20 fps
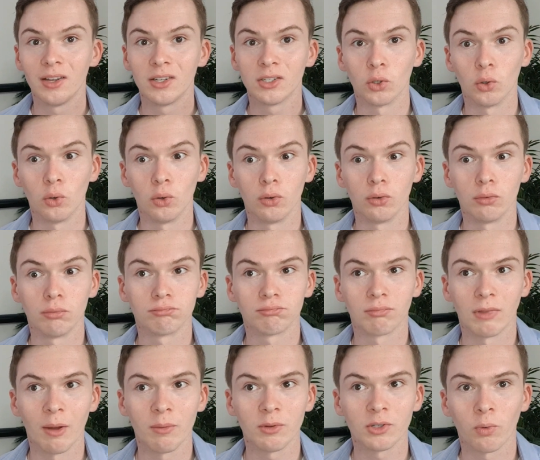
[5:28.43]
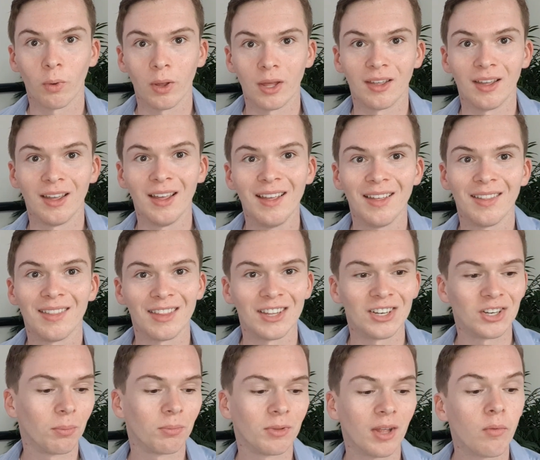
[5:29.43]
So that was quite the
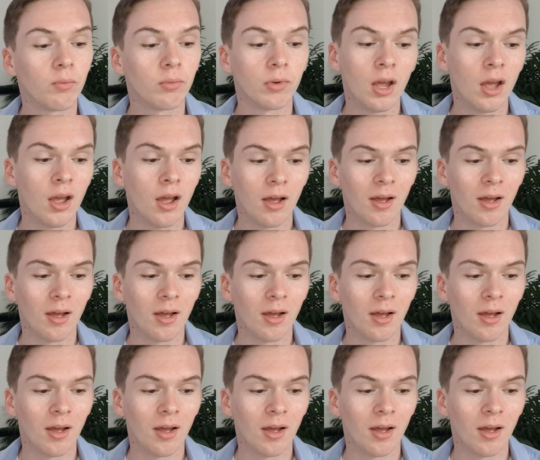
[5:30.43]
jump down.